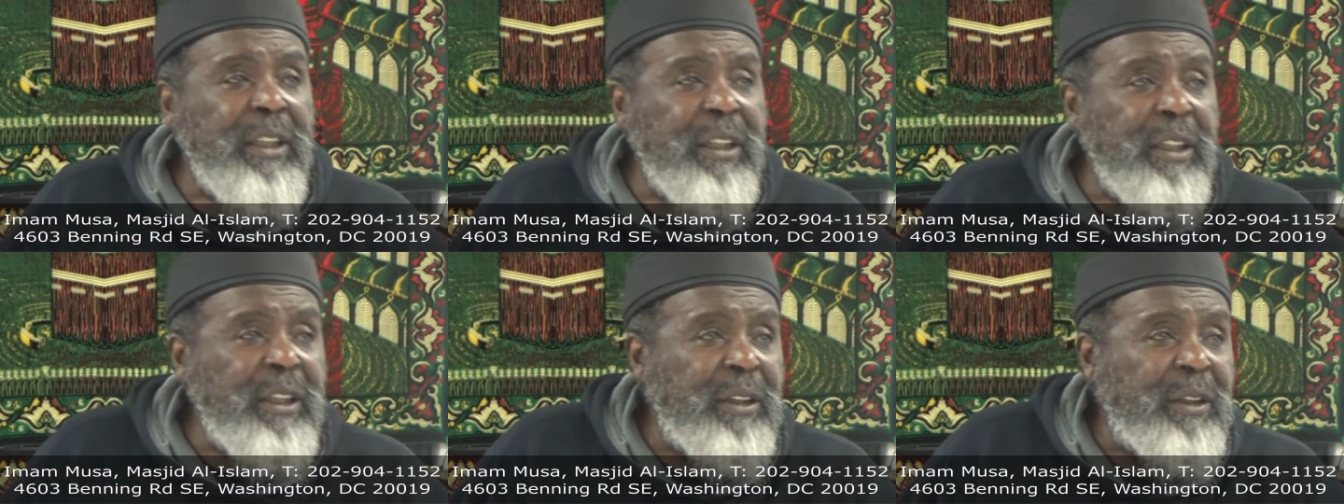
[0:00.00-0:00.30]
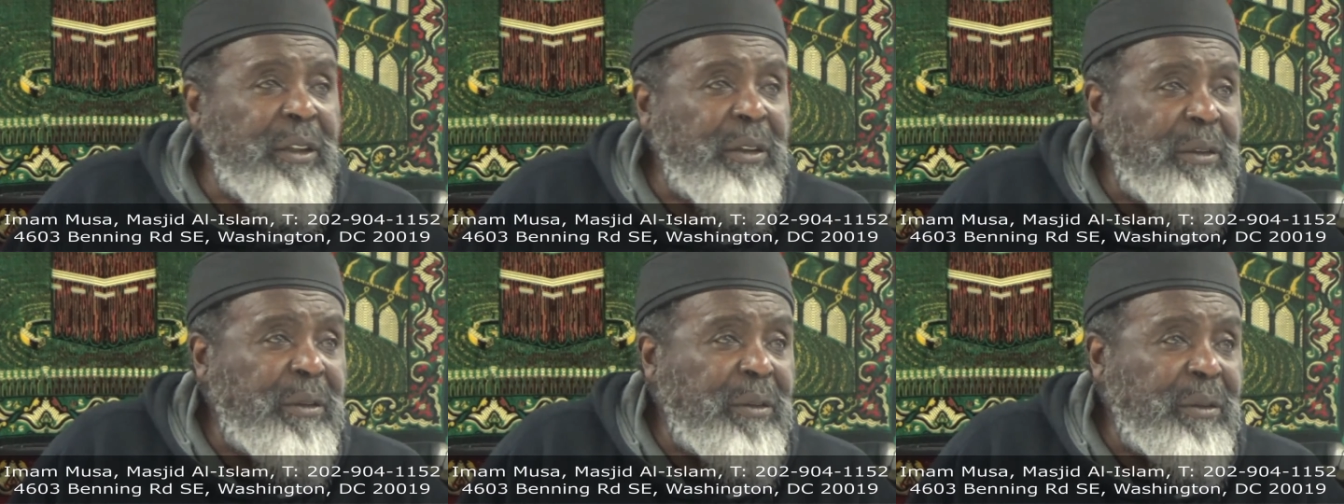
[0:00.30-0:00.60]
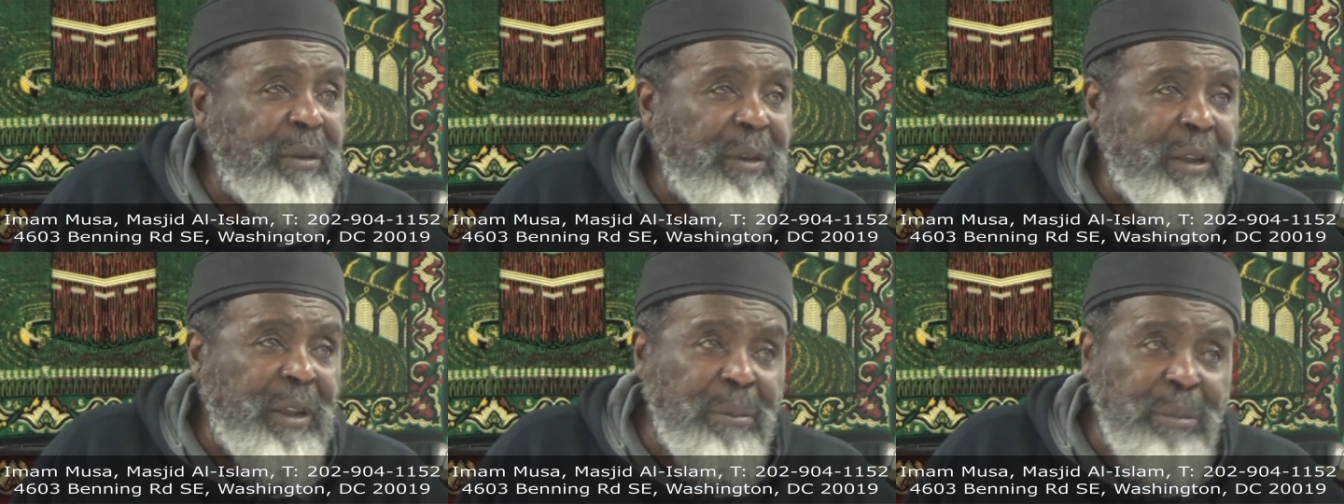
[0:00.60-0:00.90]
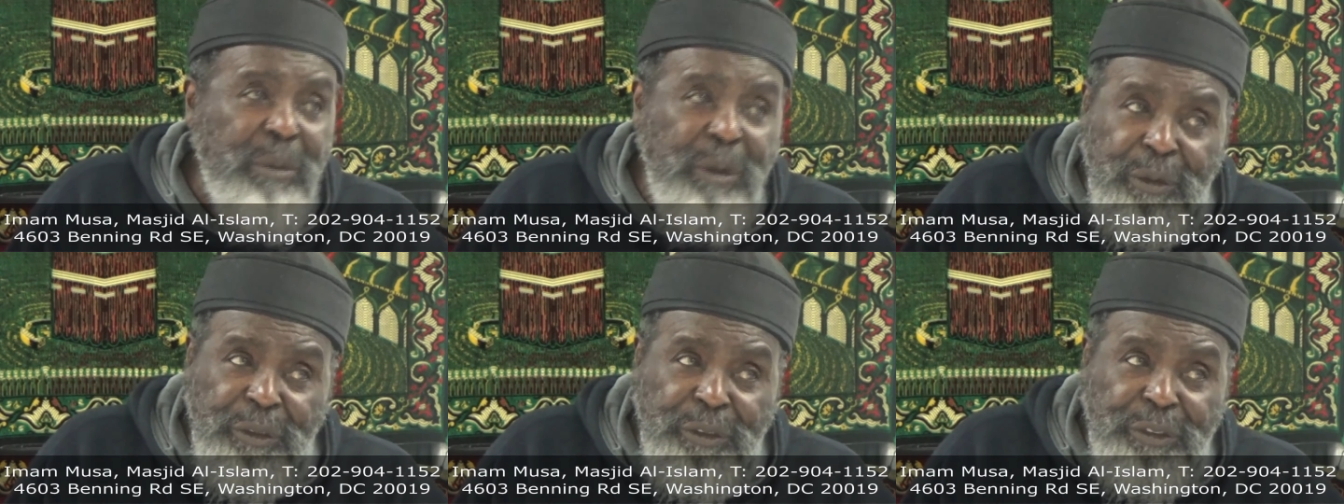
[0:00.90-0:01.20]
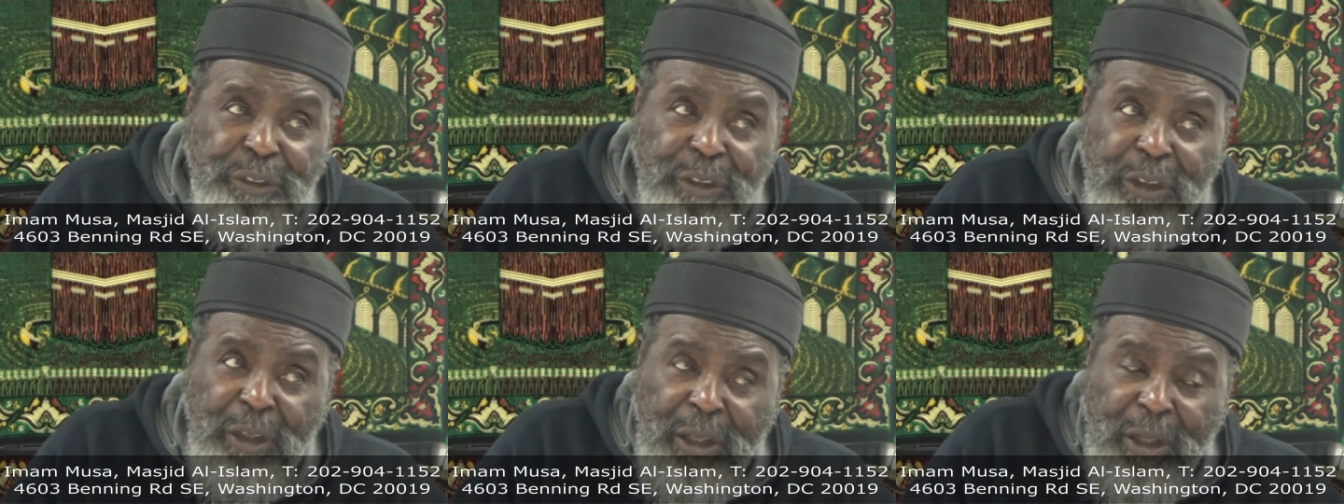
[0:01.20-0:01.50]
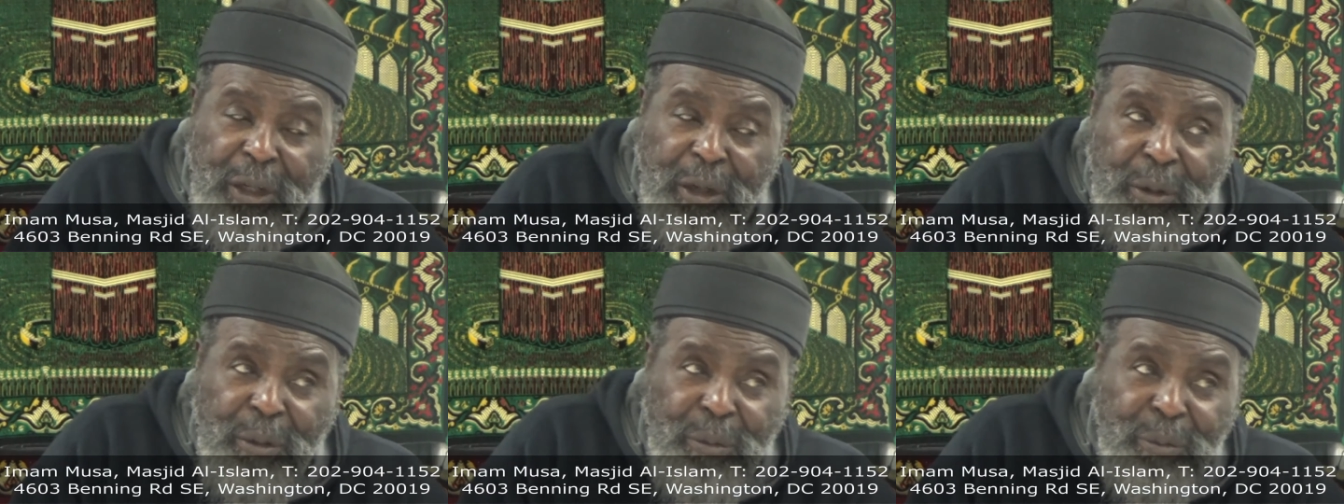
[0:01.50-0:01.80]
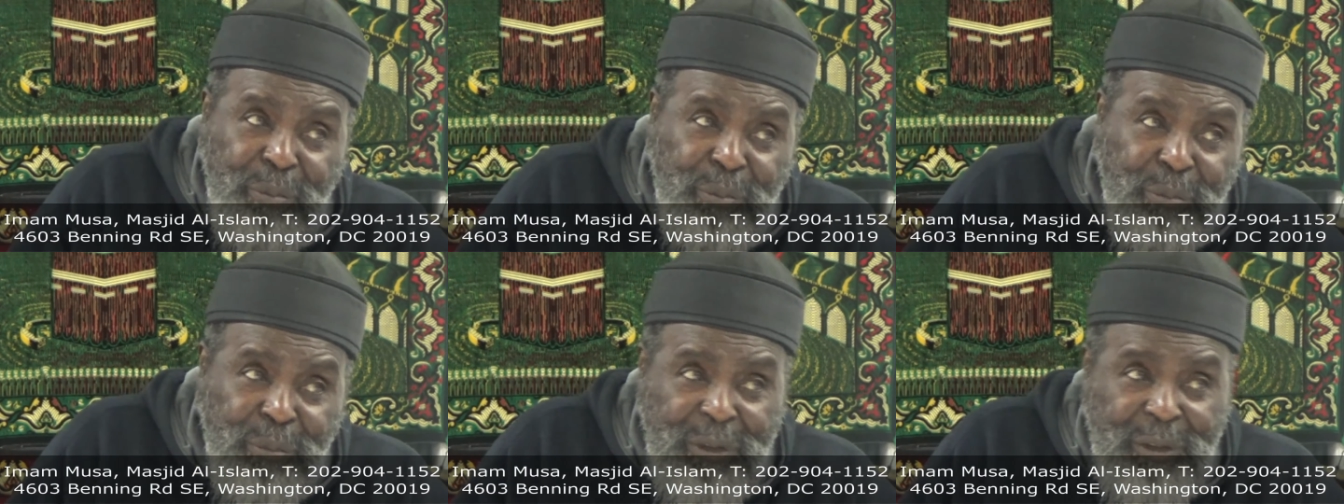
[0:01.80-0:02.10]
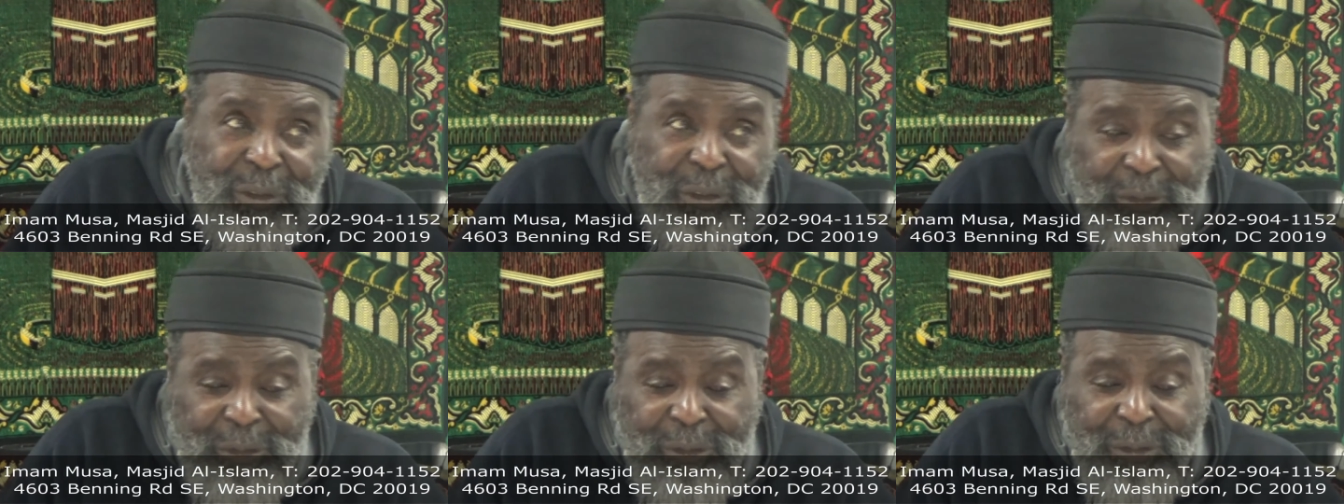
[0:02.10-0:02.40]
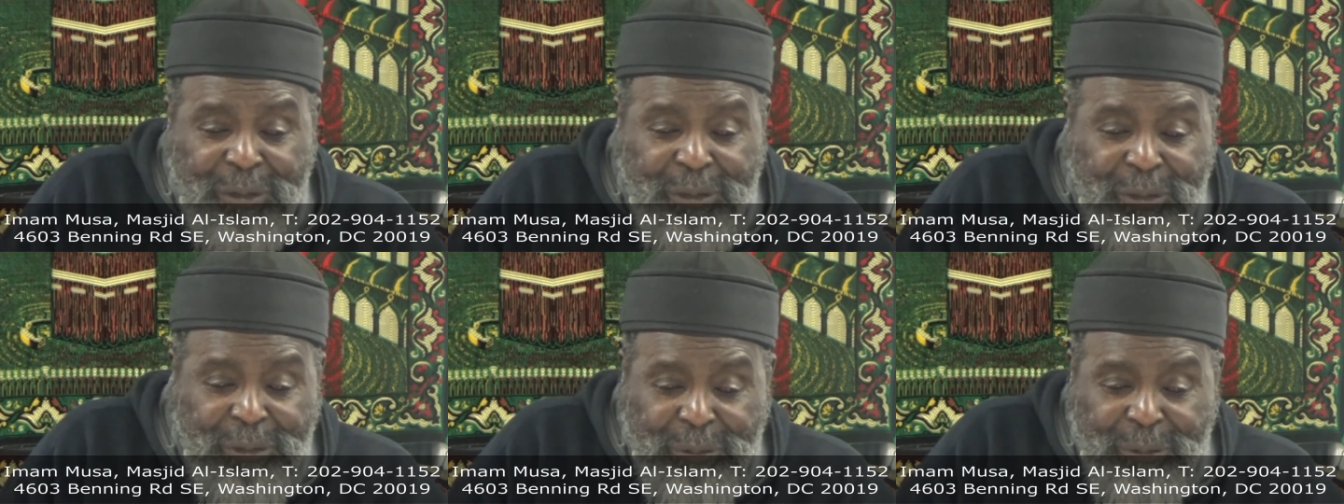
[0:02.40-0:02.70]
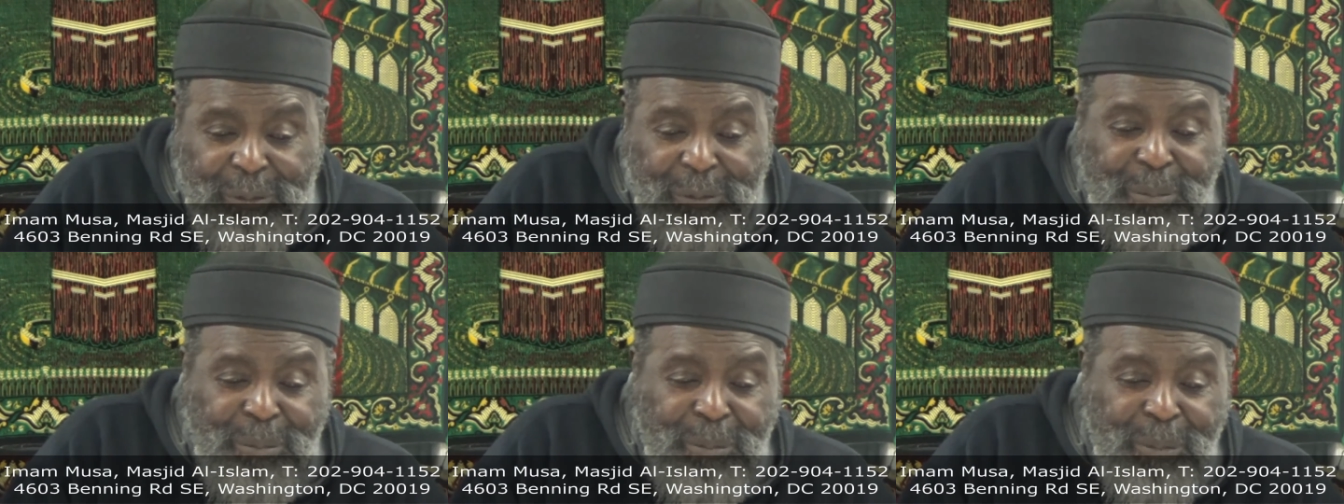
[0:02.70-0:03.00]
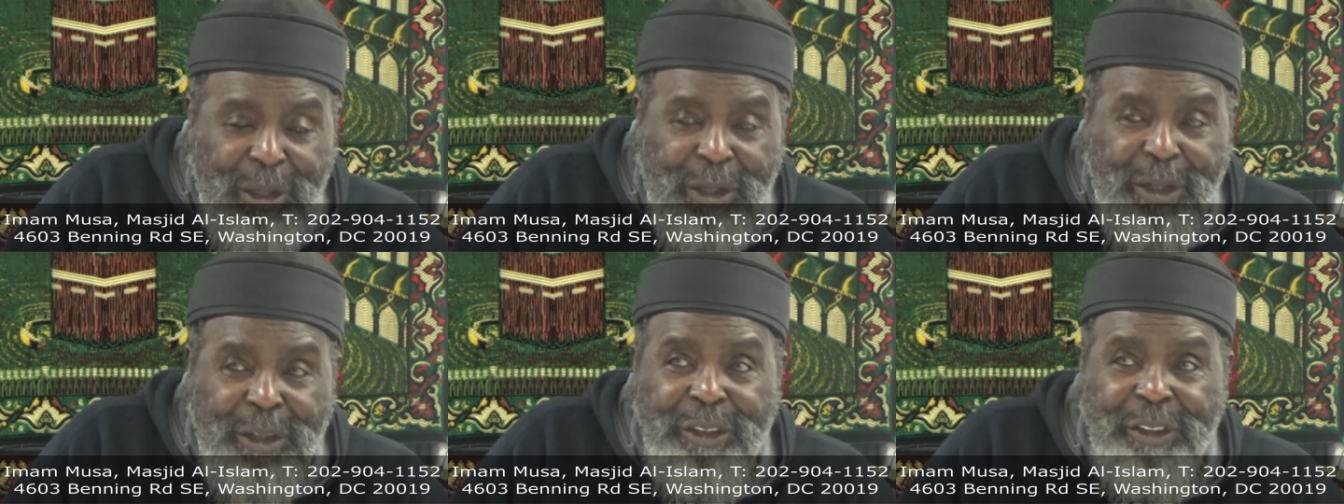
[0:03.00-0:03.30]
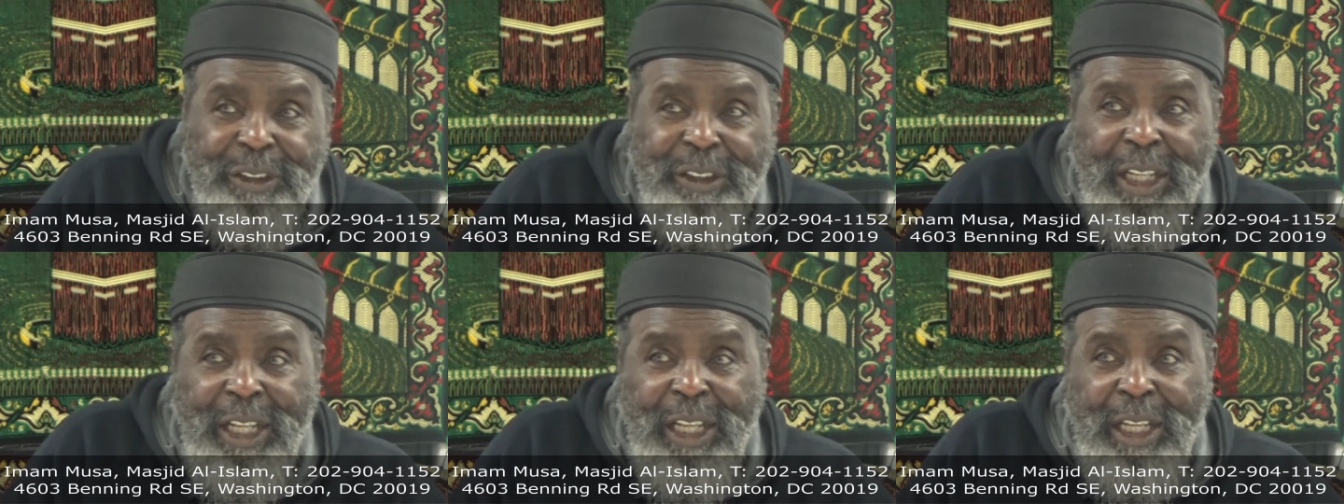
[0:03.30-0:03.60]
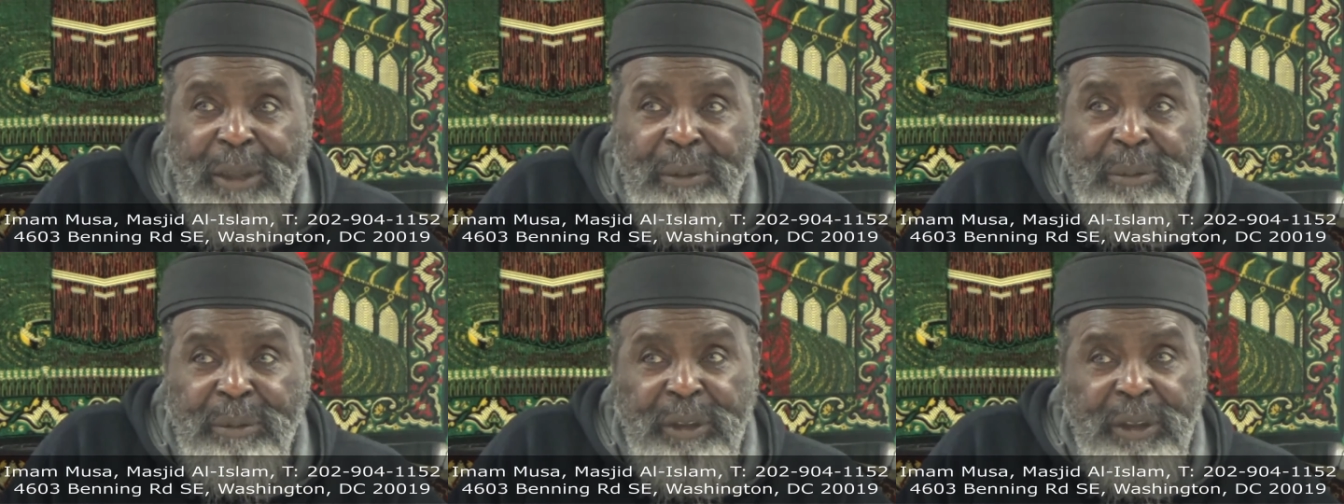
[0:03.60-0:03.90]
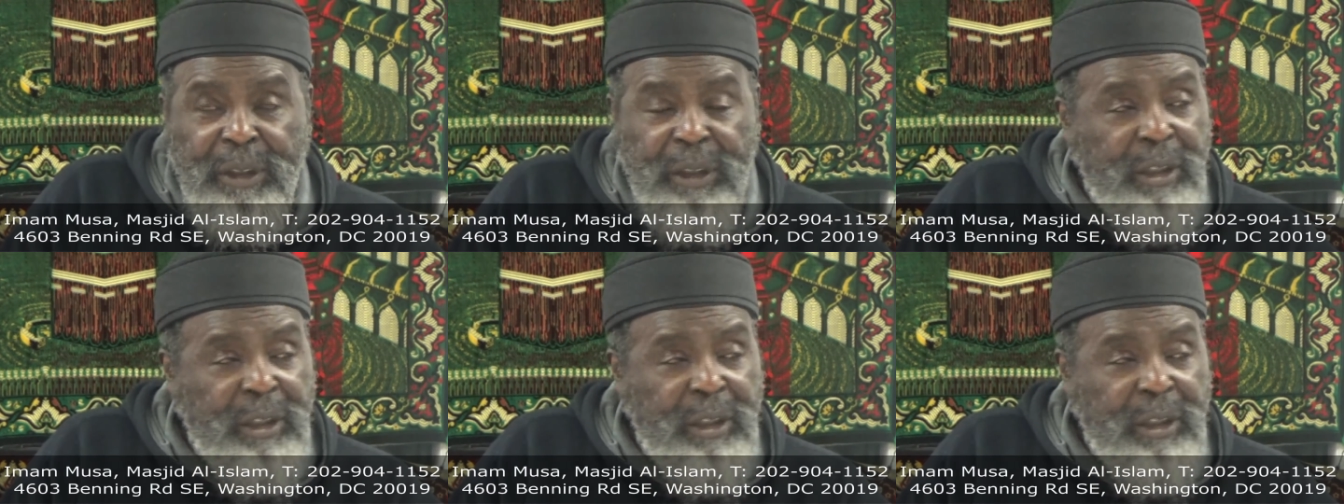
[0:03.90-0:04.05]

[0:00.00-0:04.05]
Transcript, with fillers: You know, I'm going to start off with modern times,